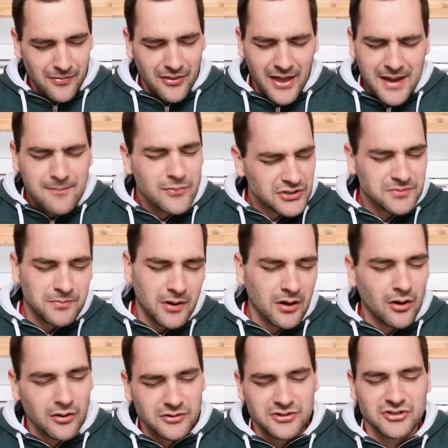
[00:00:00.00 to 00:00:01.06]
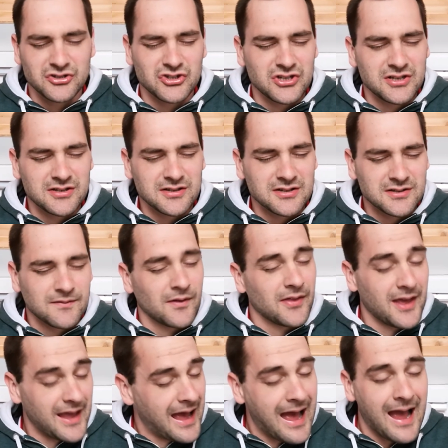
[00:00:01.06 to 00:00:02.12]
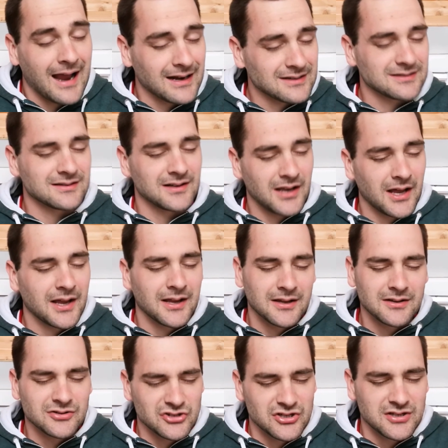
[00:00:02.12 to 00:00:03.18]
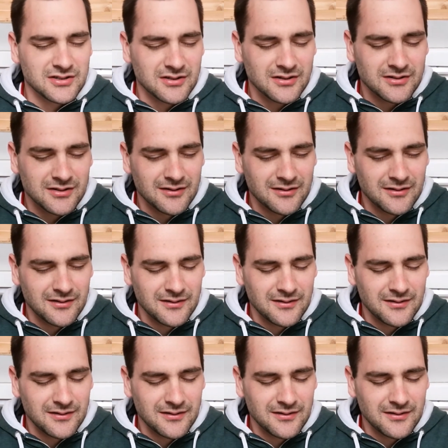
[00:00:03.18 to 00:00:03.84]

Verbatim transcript: they must belong to Jesus, for they act like Jesus.